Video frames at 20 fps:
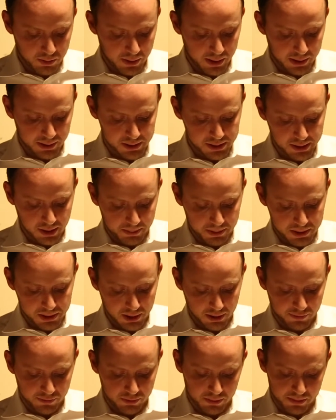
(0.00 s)
whetting his
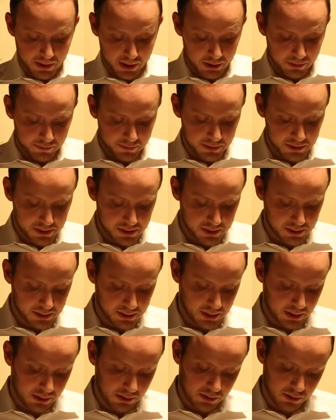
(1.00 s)
appetite for benefits
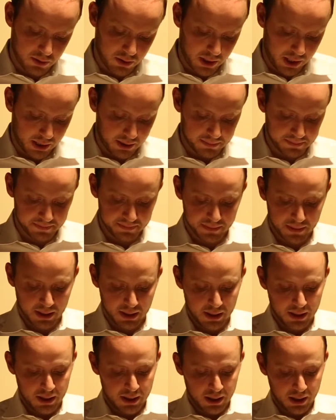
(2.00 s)
and learning.
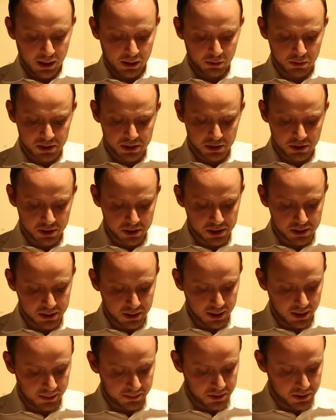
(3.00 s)
It wasn't just
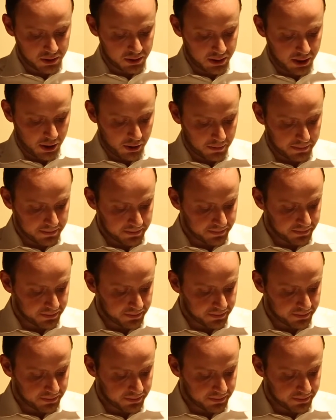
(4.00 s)
the name, turned out.